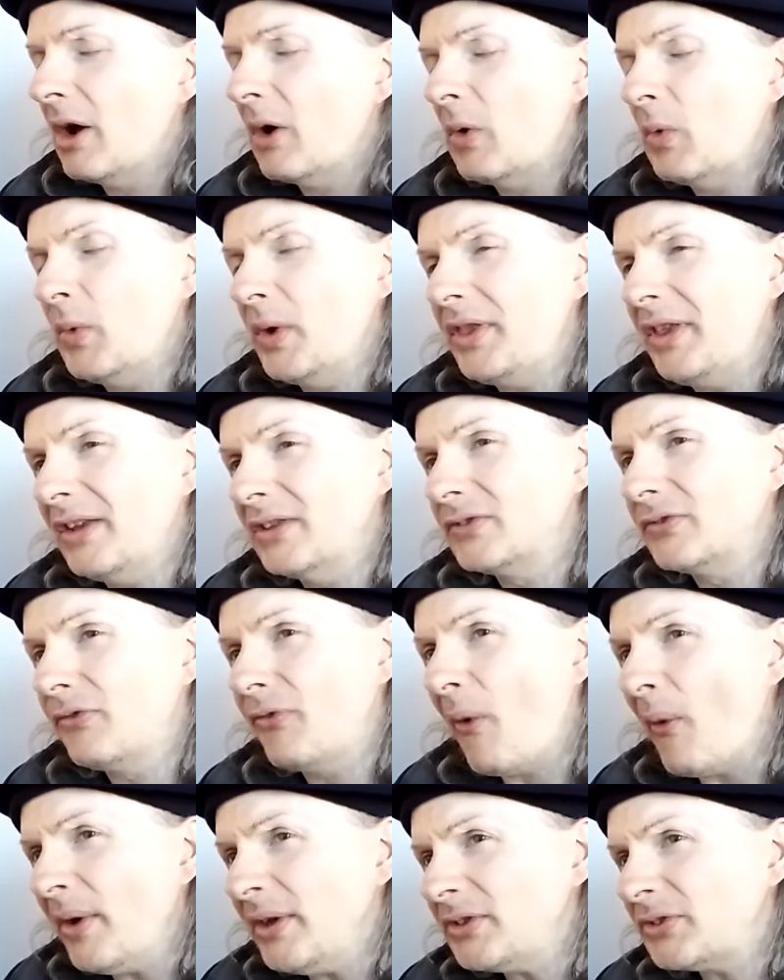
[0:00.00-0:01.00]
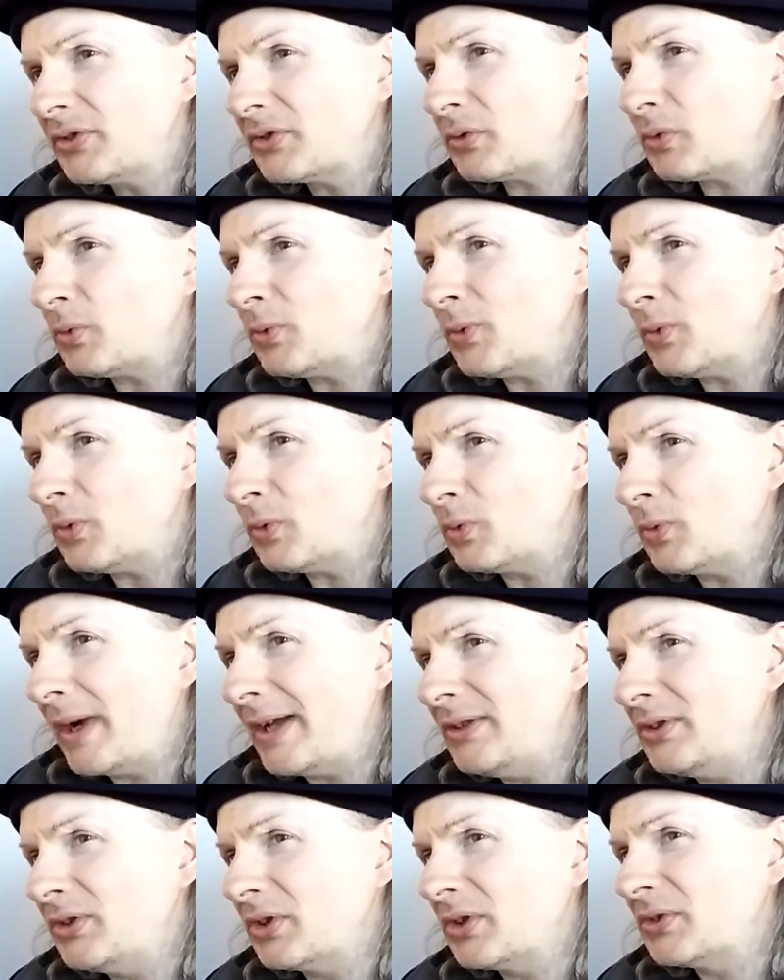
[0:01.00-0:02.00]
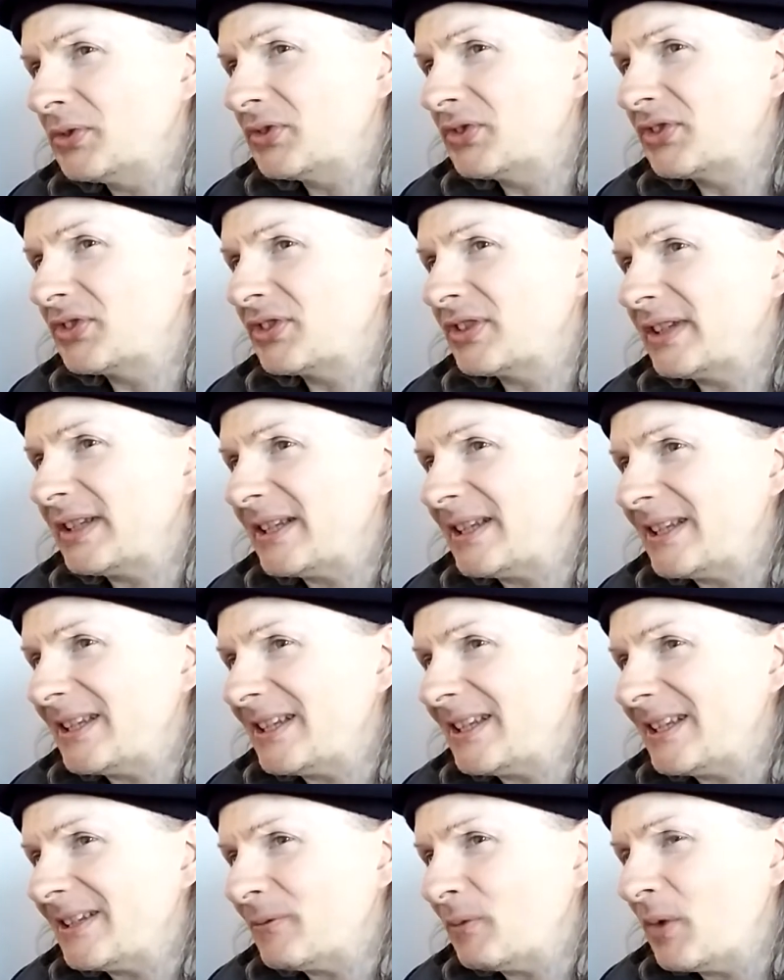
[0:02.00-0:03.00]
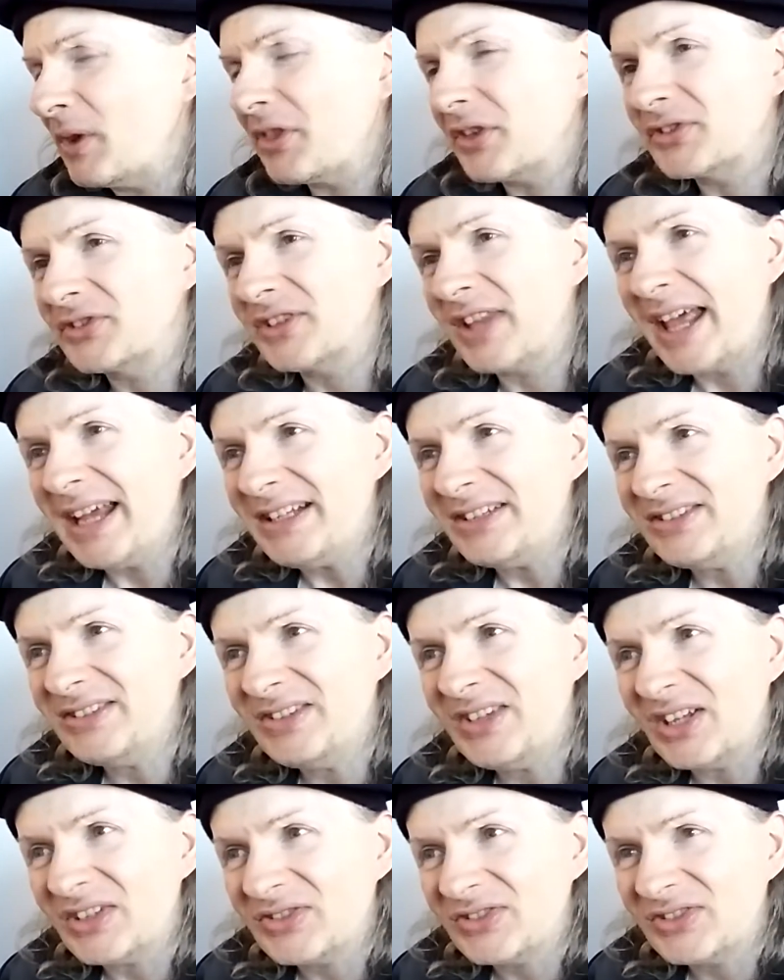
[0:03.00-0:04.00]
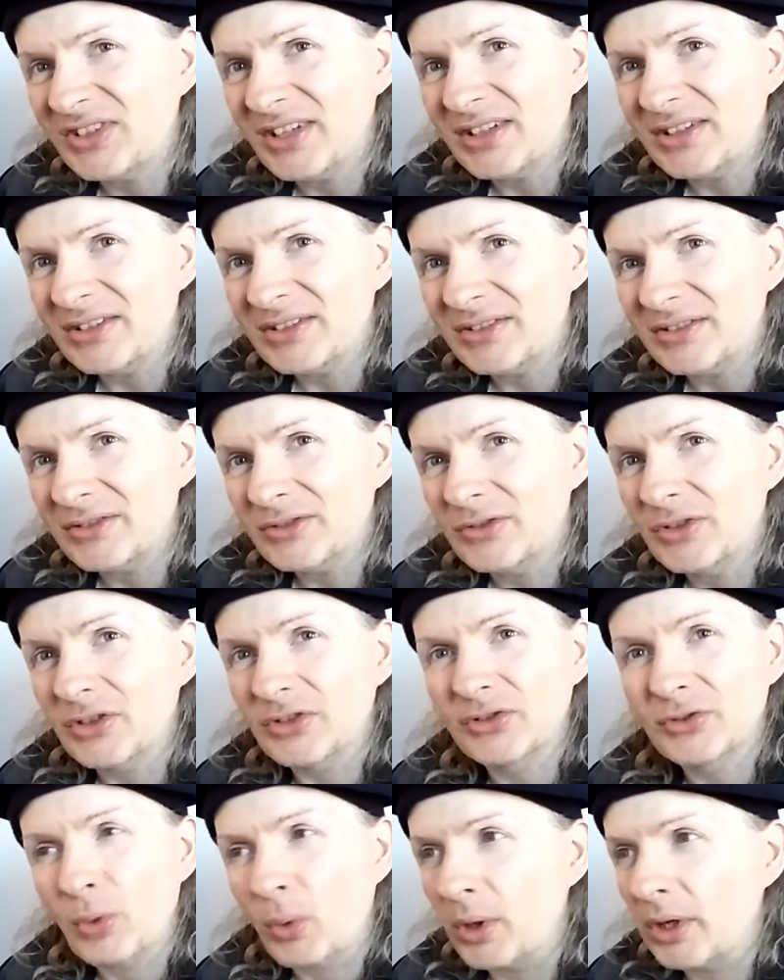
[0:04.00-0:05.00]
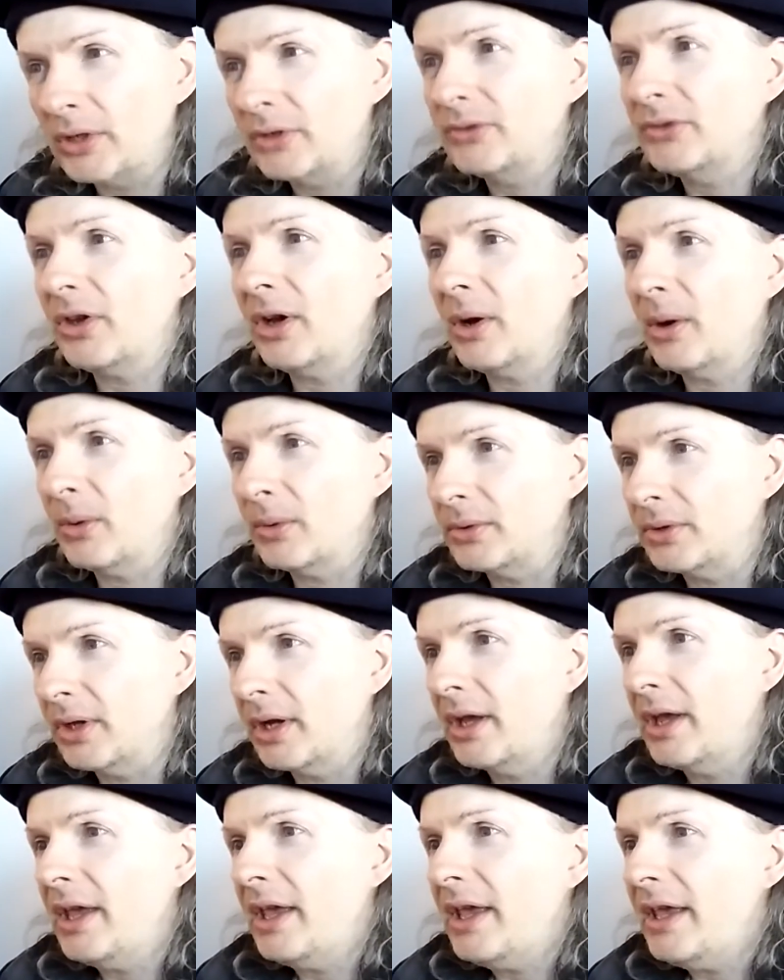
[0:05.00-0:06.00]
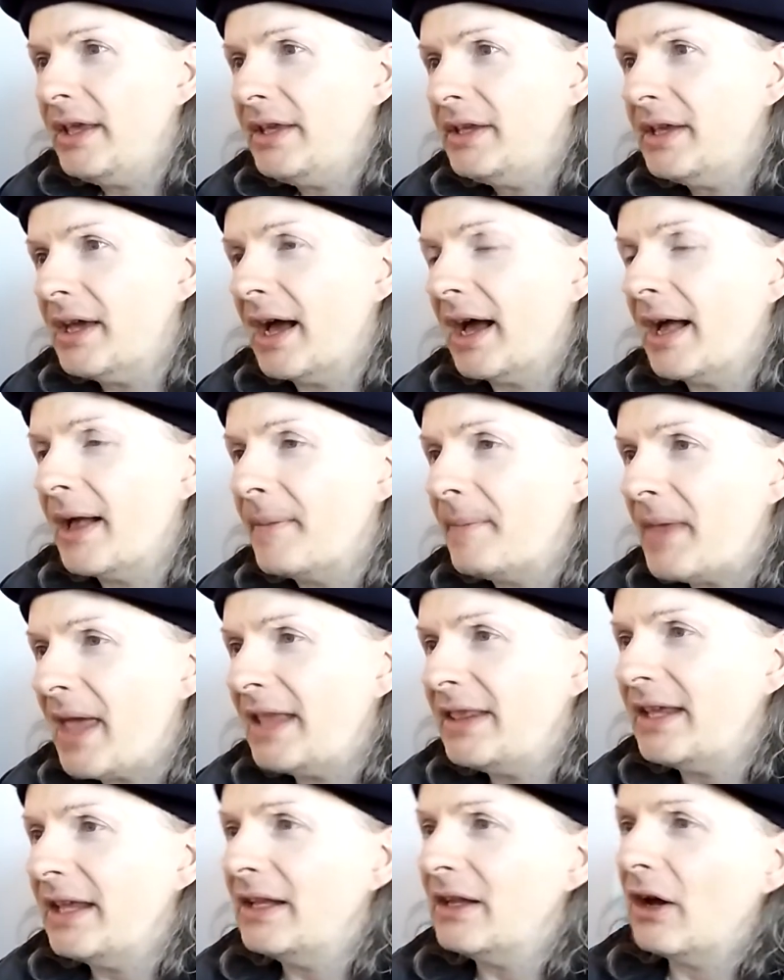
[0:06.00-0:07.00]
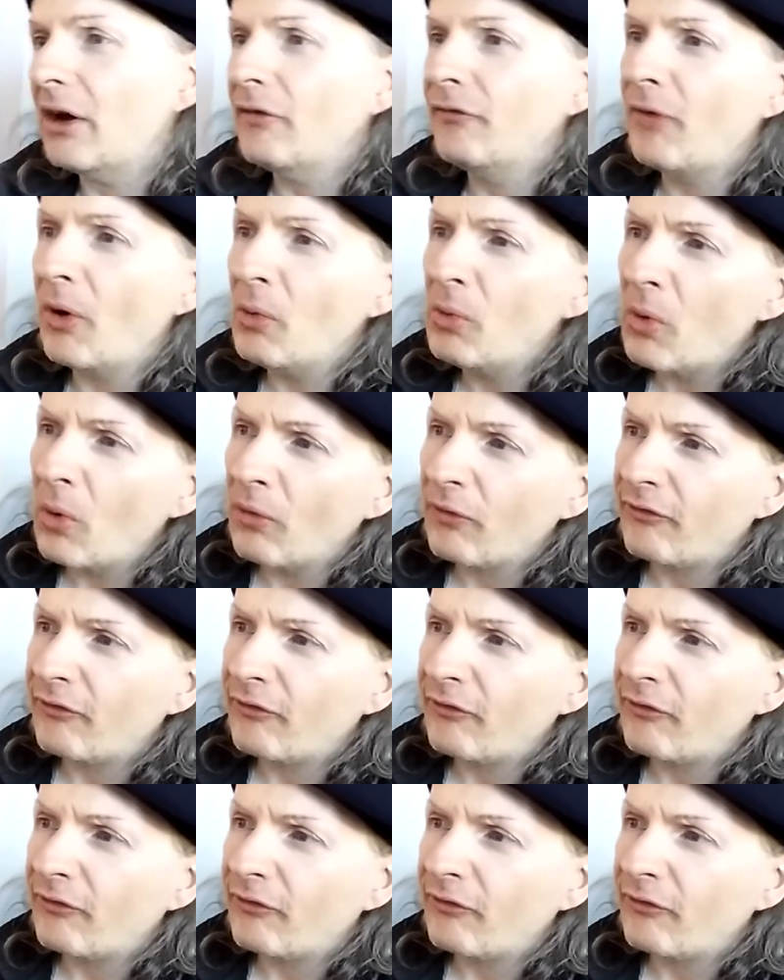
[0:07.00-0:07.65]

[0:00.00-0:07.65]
with his voice rendered with a slight distant, distorted tone. Yeah, and then a vocal